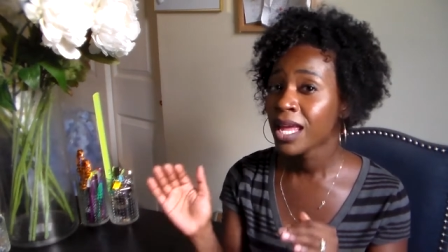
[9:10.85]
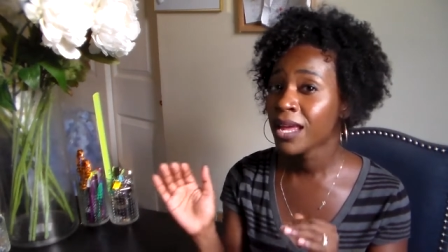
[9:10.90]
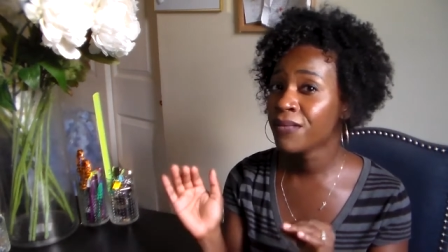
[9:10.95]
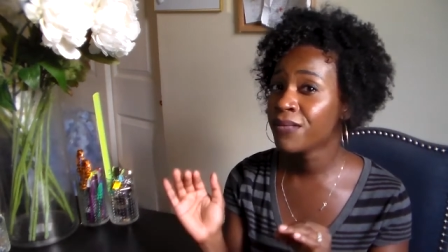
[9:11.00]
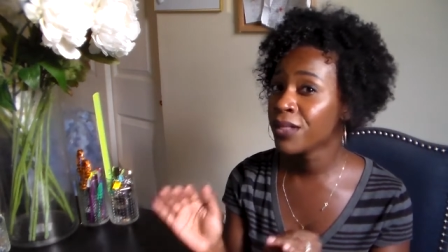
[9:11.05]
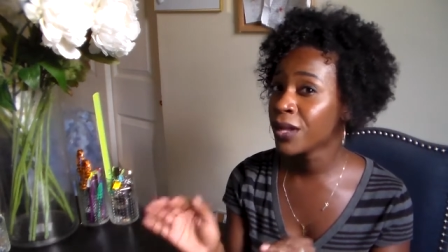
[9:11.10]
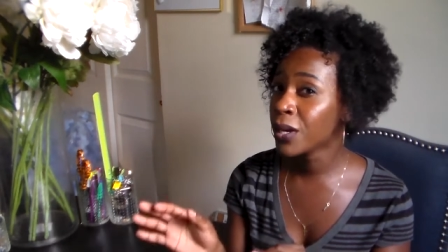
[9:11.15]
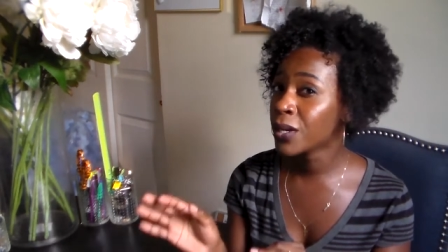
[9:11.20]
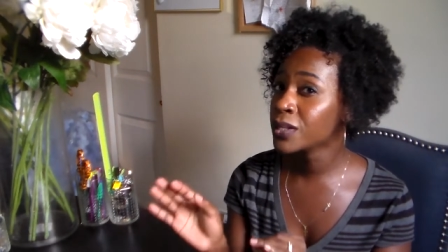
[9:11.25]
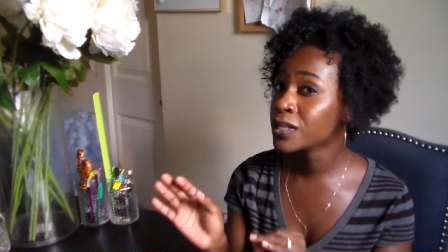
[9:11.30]

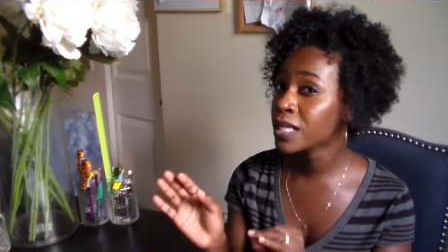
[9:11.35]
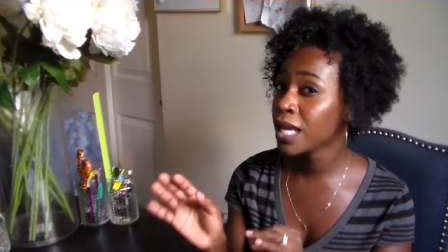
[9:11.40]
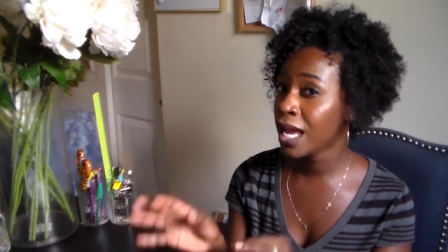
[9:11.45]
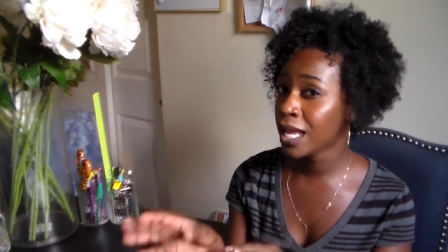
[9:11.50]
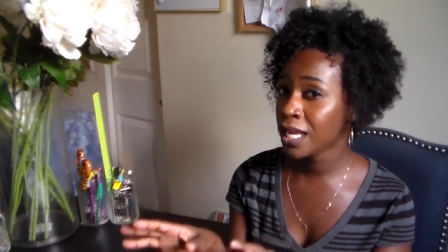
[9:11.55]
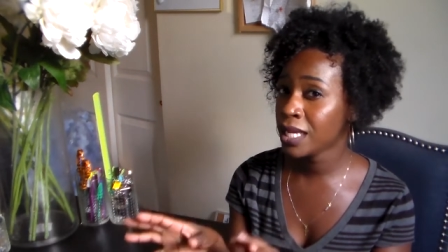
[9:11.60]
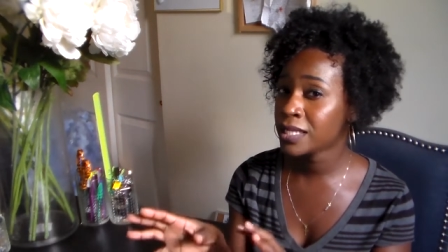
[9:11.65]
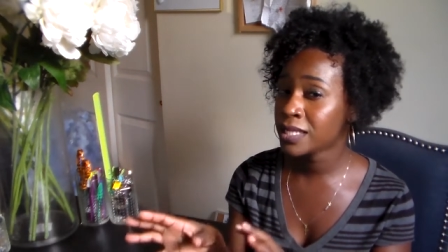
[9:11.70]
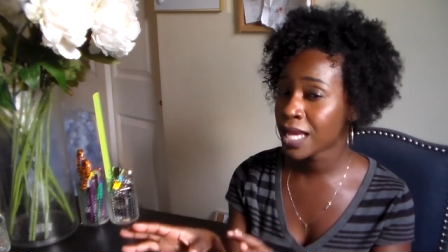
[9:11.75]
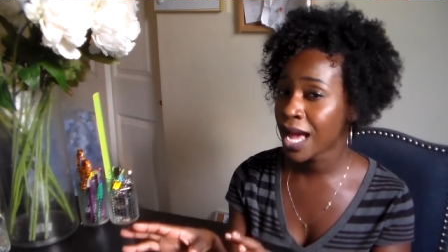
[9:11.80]
If there's
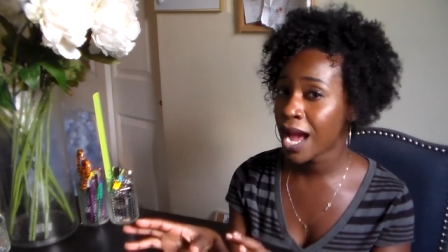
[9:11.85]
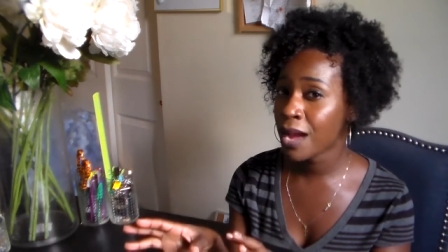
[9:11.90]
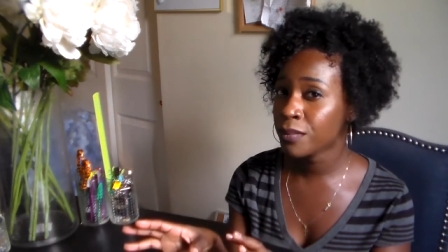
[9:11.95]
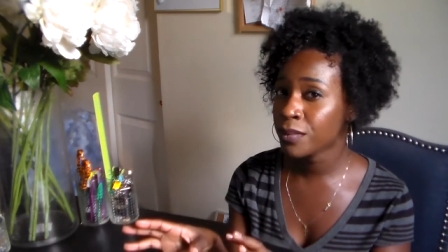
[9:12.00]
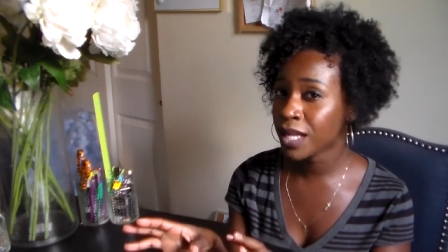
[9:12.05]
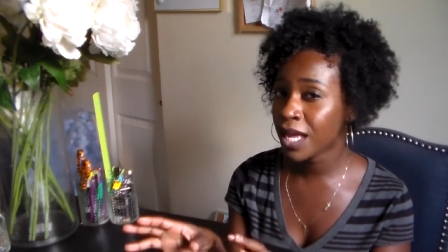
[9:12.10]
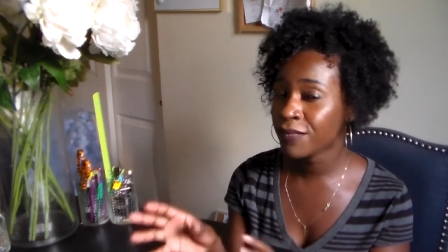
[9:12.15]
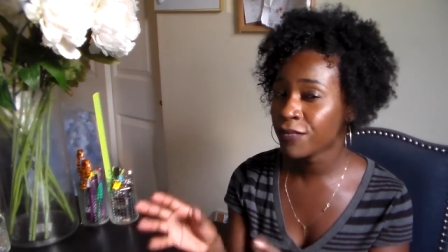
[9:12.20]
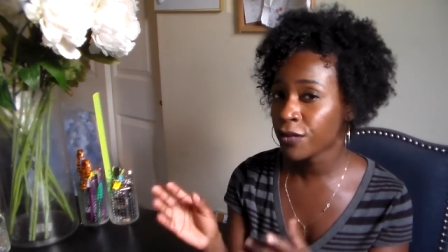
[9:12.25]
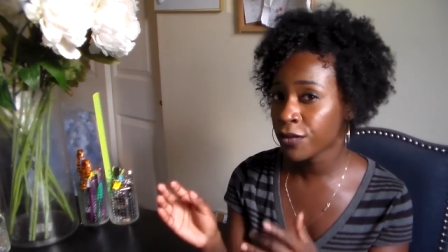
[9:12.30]
any
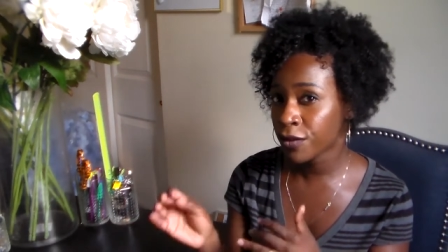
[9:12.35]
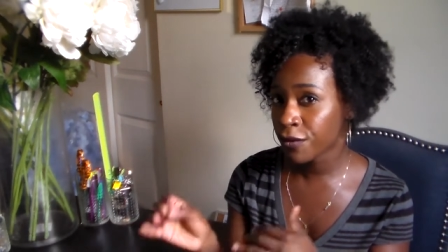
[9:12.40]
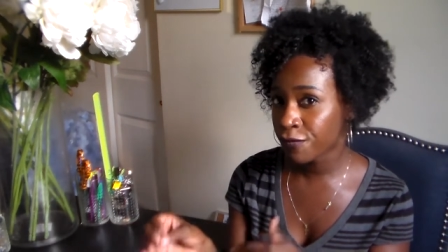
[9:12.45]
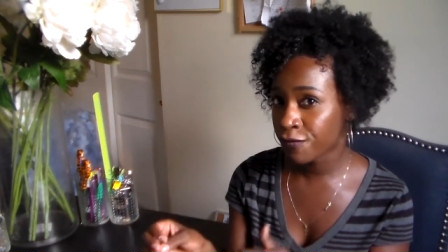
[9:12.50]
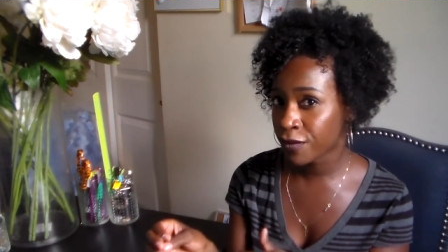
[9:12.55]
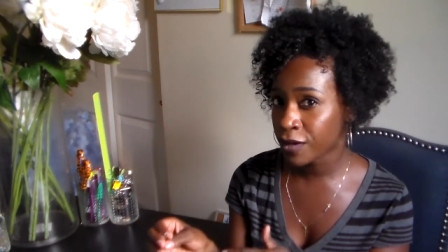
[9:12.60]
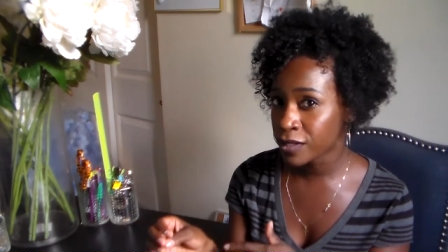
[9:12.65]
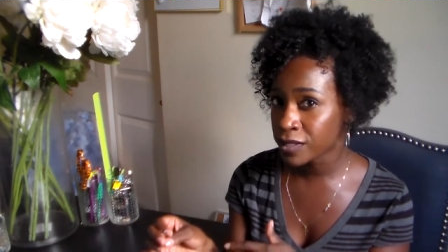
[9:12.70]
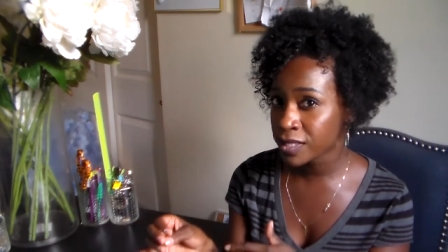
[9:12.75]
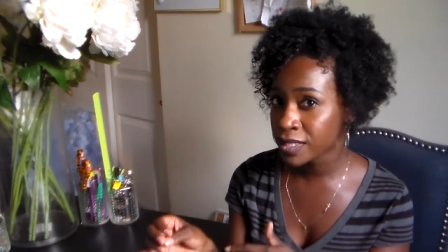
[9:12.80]
time left on the
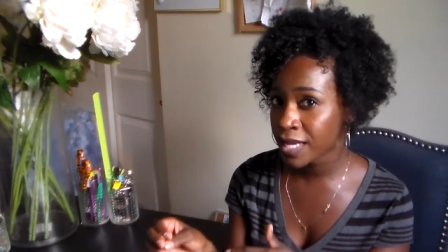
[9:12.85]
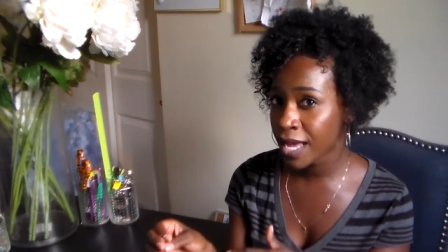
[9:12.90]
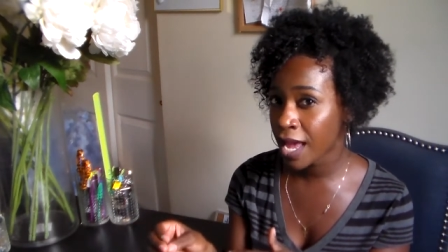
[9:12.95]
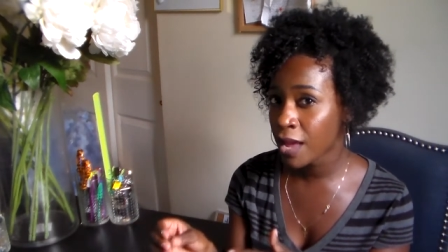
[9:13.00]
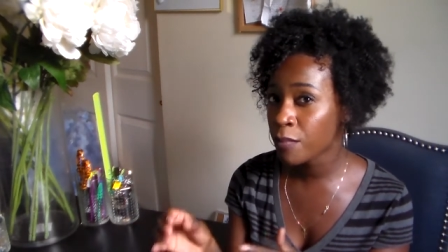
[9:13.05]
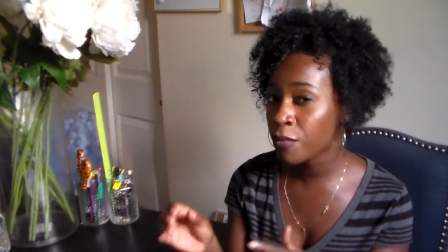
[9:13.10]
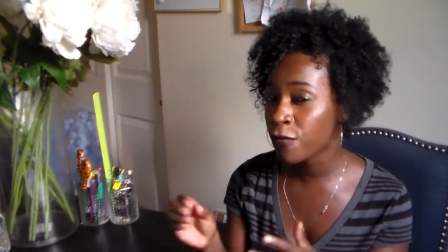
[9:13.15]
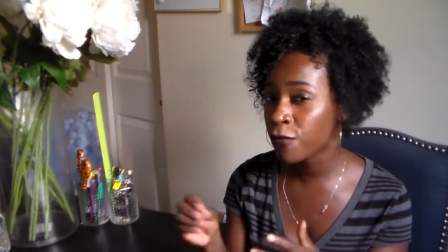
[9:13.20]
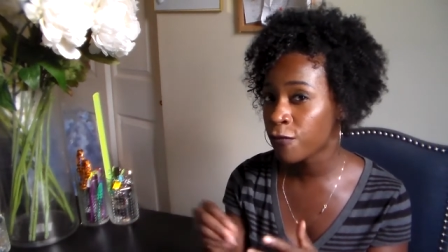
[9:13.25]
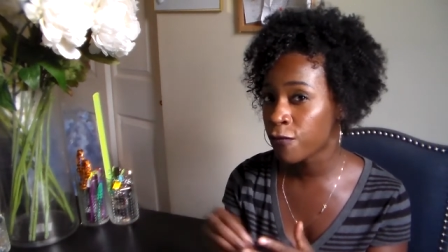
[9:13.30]
first
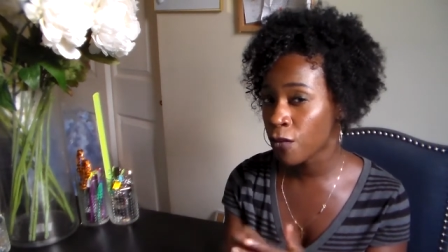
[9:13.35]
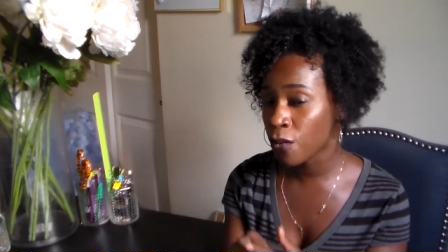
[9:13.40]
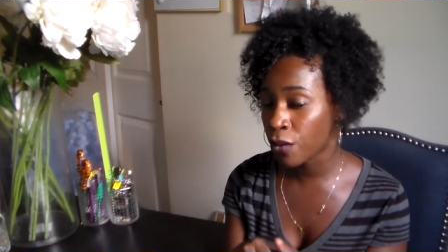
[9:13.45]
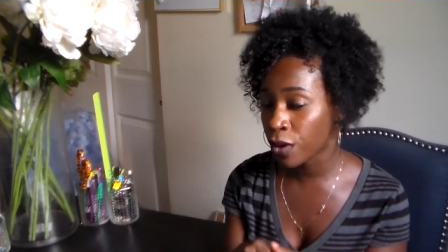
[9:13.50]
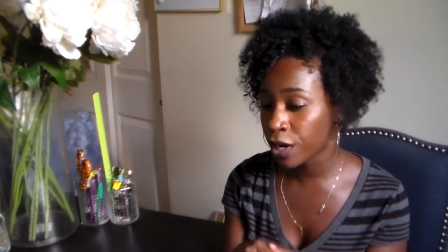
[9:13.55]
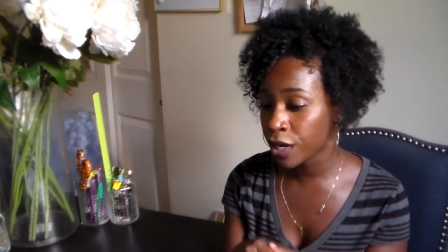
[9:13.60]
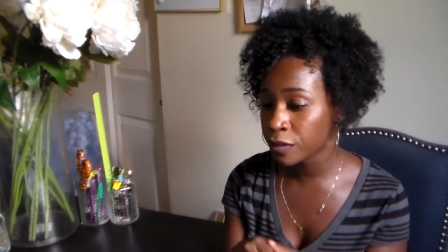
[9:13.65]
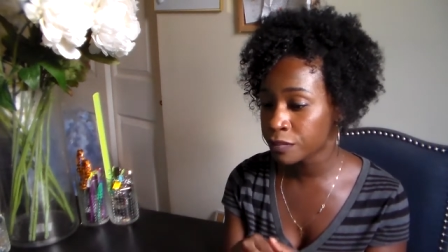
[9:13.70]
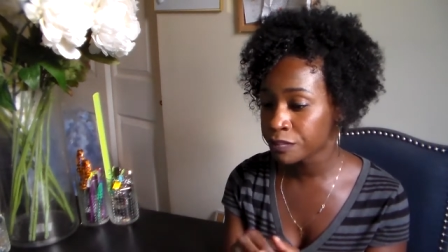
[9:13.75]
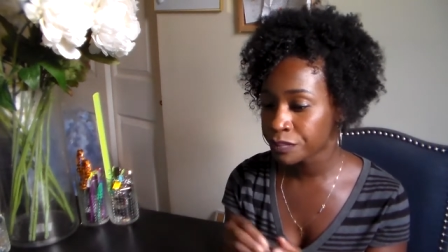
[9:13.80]
day
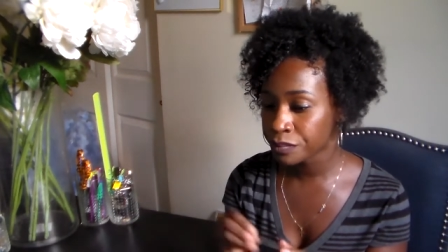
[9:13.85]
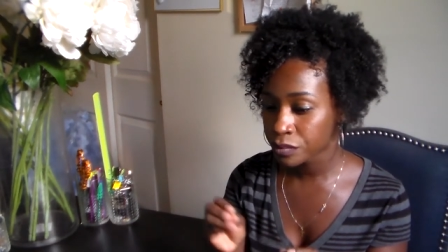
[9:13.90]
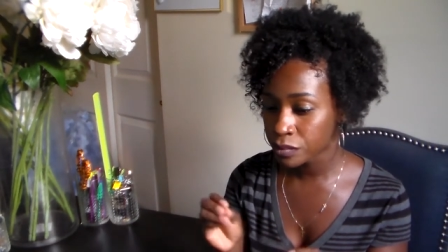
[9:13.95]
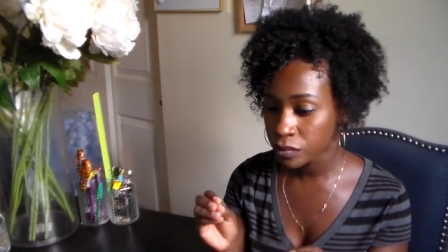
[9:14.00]
before